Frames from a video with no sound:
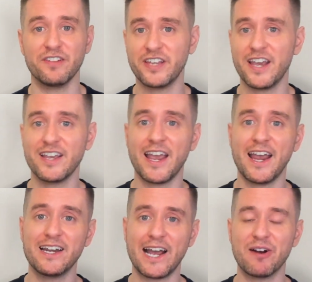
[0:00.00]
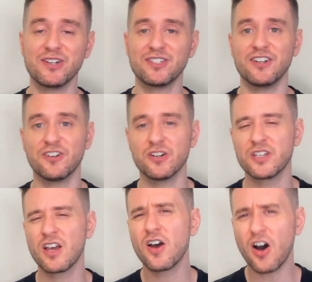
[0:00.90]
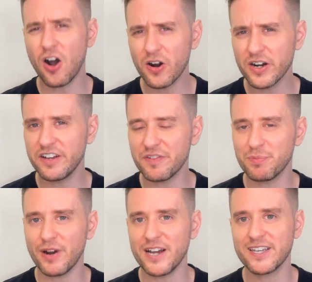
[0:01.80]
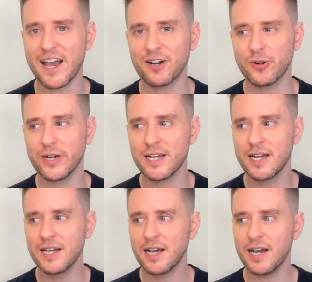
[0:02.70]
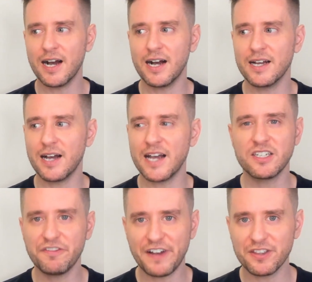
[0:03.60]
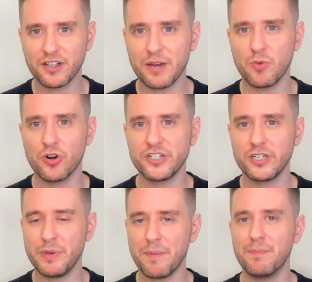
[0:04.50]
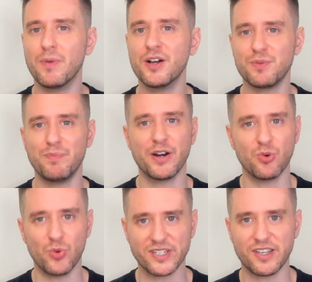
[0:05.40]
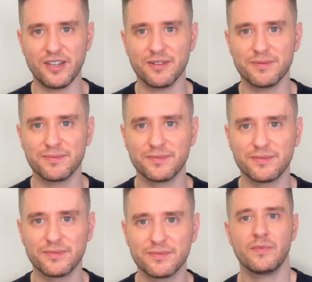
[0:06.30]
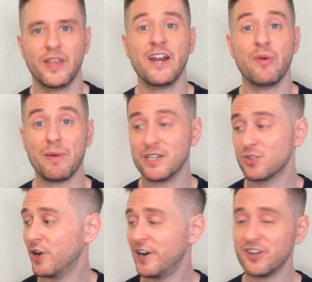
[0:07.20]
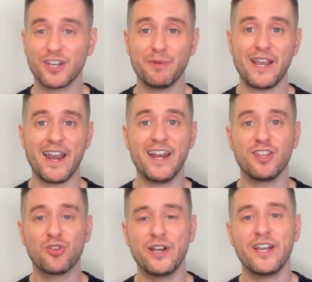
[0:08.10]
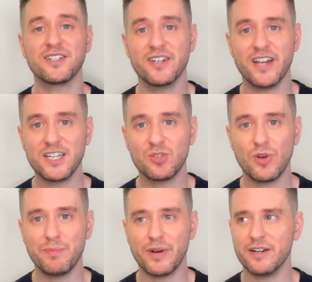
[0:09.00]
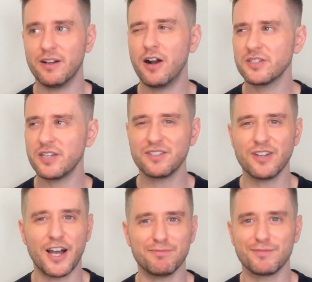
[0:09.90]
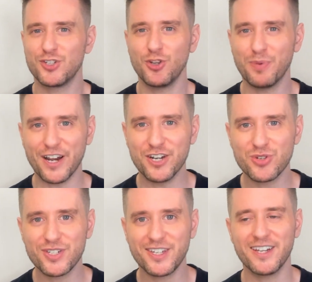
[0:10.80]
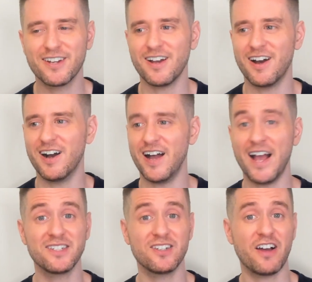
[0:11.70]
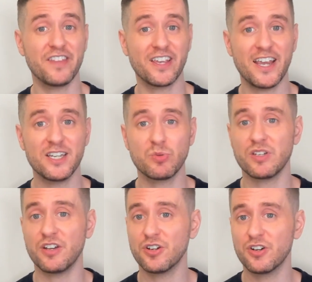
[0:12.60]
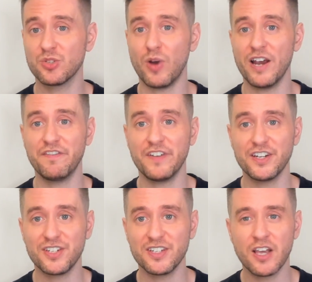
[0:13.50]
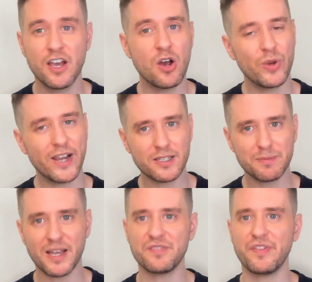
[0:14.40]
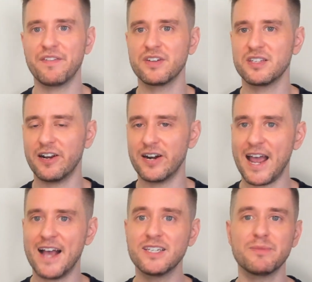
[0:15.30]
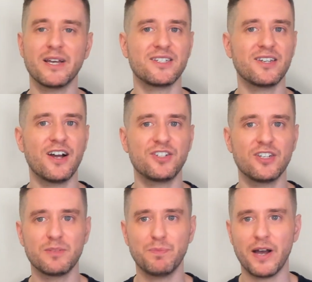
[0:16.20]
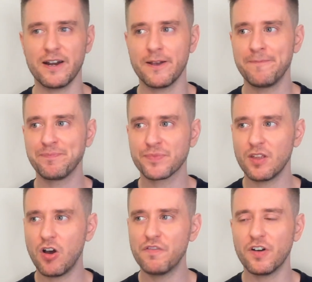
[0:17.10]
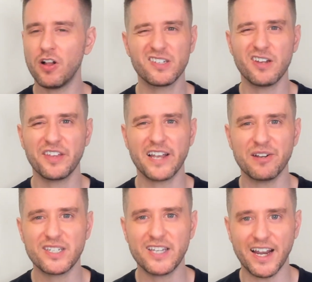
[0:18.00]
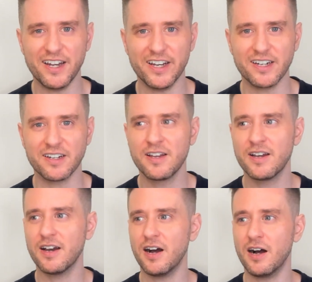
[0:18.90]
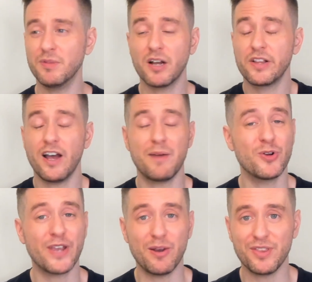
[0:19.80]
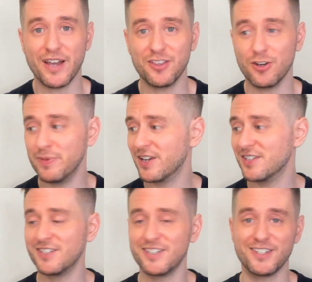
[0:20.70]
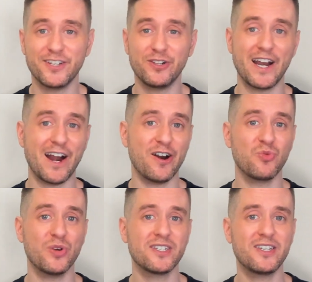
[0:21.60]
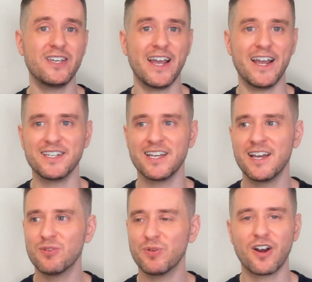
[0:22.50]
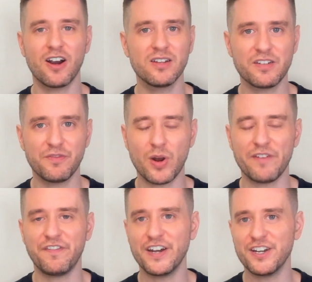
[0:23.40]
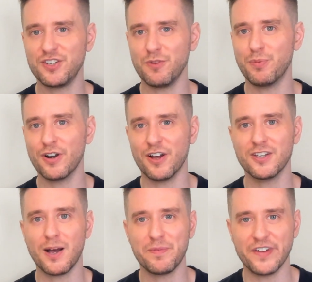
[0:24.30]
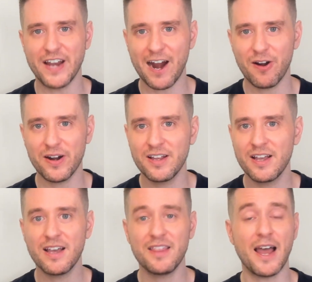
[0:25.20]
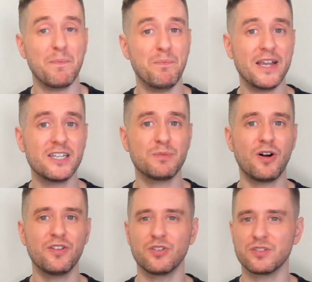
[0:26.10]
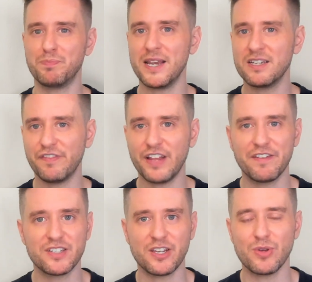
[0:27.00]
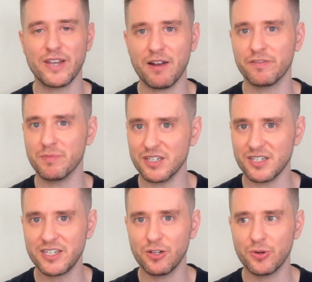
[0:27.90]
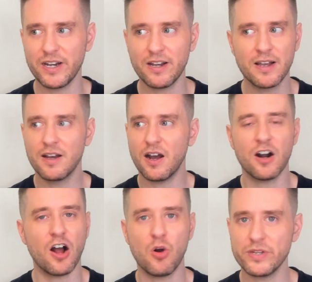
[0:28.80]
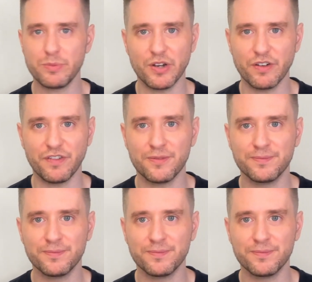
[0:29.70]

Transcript: of Cake, and Arran Sauternes are in a different price category, uh, I still found Glenmorangie to be a much better whiskey. Anyway, my score here is going to be 83. It's a nice one, but honestly it's not super interesting. Uh, as is often the case with Sauternes wine finishes, we get some nice flavors in there, it adds some nice touches, but overall it's nothing outstanding. Um, luckily I'm okay with that though, because this is still an Arran whiskey, and regardless of what finish you put on top of an Arran, that base malt, those base flavors that you get from the distillery, are always beautiful.